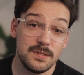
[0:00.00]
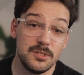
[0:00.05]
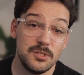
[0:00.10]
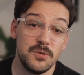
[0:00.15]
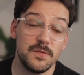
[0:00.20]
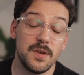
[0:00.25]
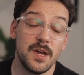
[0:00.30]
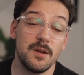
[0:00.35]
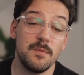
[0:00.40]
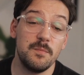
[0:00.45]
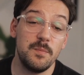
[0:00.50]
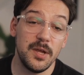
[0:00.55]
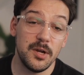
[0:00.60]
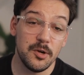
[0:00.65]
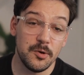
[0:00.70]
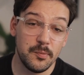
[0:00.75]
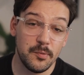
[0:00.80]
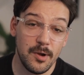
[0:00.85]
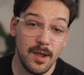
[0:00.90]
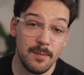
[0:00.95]
you've got a
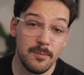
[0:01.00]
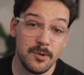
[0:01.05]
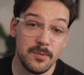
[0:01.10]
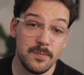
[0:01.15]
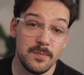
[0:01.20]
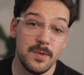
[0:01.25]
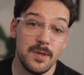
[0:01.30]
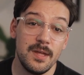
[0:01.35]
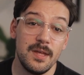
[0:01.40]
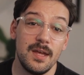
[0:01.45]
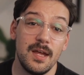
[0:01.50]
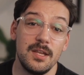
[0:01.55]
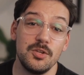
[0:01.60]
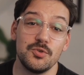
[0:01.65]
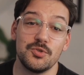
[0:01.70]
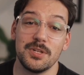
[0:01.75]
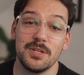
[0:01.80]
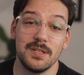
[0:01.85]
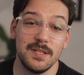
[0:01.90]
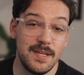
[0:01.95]
bigger problem and you
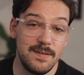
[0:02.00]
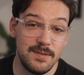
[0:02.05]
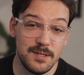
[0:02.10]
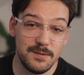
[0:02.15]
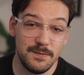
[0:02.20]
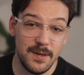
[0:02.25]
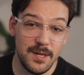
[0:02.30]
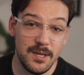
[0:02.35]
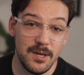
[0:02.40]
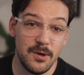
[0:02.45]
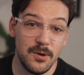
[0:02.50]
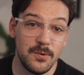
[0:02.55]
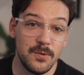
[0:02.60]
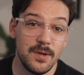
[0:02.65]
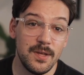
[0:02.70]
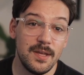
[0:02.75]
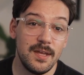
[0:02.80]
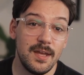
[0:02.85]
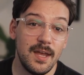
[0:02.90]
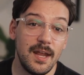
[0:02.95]
should leave this video
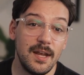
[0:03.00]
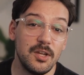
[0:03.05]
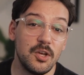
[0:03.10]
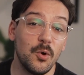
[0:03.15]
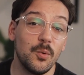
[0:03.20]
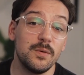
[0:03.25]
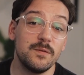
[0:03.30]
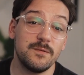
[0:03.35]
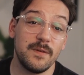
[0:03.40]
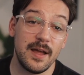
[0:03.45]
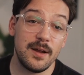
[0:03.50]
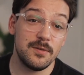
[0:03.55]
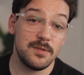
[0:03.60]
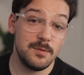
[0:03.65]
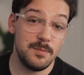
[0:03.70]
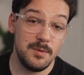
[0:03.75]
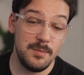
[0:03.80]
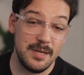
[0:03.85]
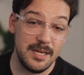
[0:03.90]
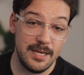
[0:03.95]
and go and fire
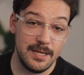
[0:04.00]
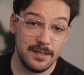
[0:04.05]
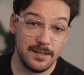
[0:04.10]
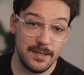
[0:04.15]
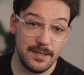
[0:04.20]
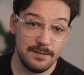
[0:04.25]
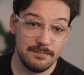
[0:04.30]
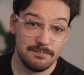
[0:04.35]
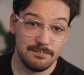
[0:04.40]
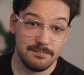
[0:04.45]
them immediately.